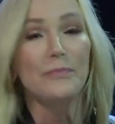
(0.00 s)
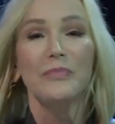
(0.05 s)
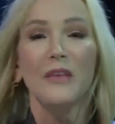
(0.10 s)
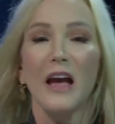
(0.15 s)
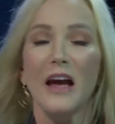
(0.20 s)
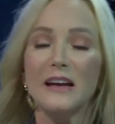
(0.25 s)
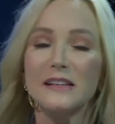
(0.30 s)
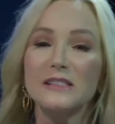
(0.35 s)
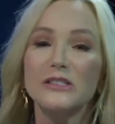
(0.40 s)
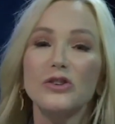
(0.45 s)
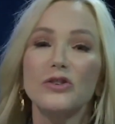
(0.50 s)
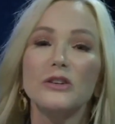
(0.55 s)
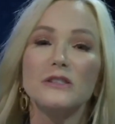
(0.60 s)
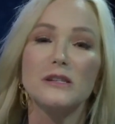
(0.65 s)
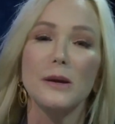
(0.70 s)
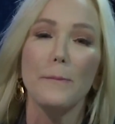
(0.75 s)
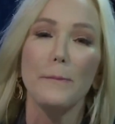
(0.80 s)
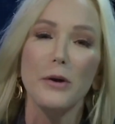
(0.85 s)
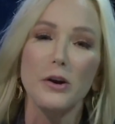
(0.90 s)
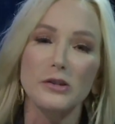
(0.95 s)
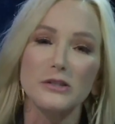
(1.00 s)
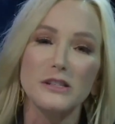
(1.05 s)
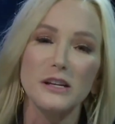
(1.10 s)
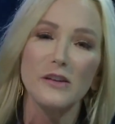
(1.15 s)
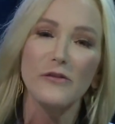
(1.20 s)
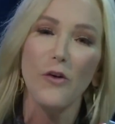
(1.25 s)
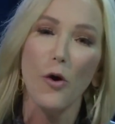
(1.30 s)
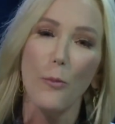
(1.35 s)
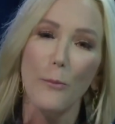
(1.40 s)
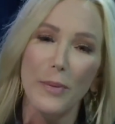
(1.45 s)
Esther is a person
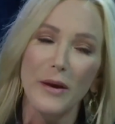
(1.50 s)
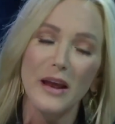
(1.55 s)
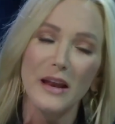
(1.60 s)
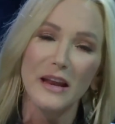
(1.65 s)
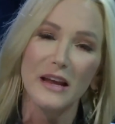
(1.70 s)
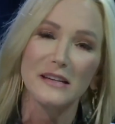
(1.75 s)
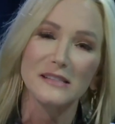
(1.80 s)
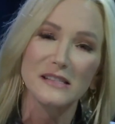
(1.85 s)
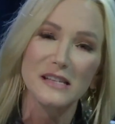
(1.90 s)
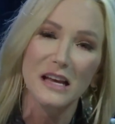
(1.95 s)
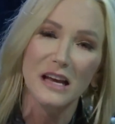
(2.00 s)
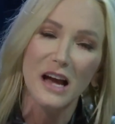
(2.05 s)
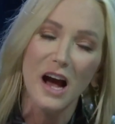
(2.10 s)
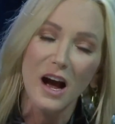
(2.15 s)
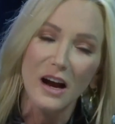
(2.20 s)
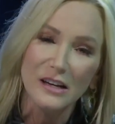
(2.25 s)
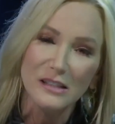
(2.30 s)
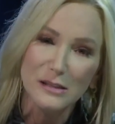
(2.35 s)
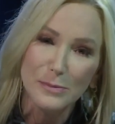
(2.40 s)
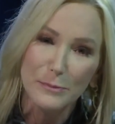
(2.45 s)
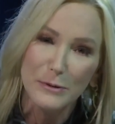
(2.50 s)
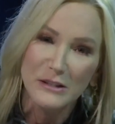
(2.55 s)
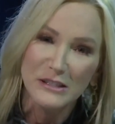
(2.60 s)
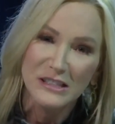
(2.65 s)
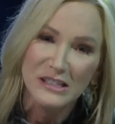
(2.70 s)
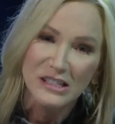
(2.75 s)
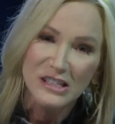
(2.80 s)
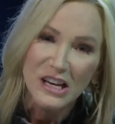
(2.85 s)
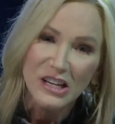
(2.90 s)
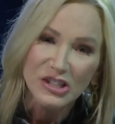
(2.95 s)
of obedience that God has
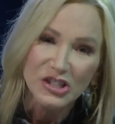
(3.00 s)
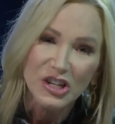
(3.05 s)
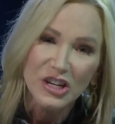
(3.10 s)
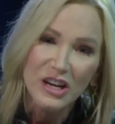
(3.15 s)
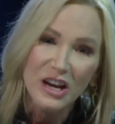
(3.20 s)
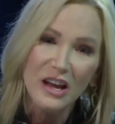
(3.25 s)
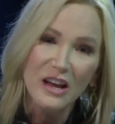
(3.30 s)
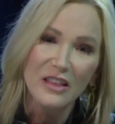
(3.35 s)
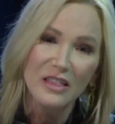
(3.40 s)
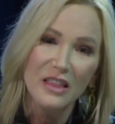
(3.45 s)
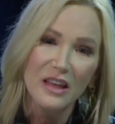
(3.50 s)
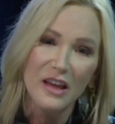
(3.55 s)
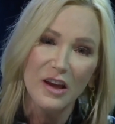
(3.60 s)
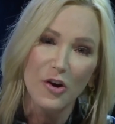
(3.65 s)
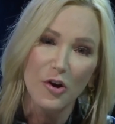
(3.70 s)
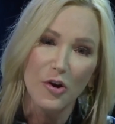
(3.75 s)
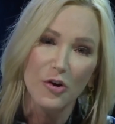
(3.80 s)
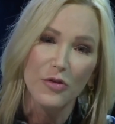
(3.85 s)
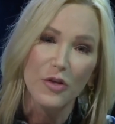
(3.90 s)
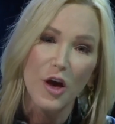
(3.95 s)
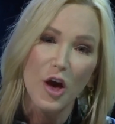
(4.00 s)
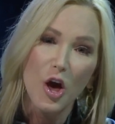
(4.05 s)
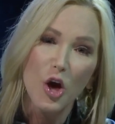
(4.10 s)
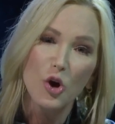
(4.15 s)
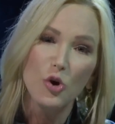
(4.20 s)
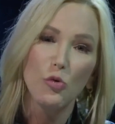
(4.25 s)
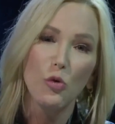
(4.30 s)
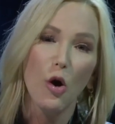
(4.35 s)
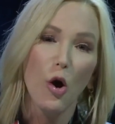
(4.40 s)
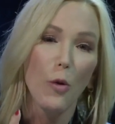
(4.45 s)
positioned in the earth
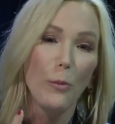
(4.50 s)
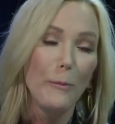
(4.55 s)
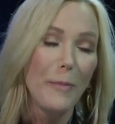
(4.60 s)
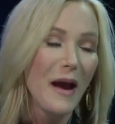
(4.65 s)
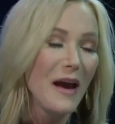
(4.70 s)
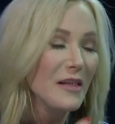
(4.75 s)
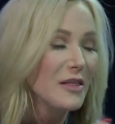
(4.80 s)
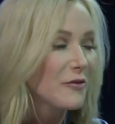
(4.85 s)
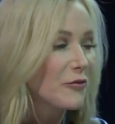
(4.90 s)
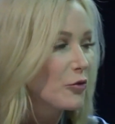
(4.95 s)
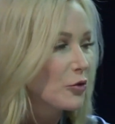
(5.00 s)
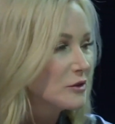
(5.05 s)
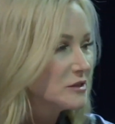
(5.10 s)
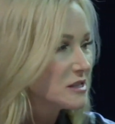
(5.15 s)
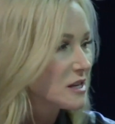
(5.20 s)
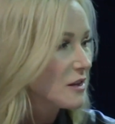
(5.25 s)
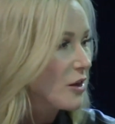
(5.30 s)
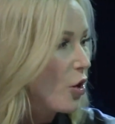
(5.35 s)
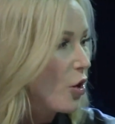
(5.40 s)
who will obey the voice of the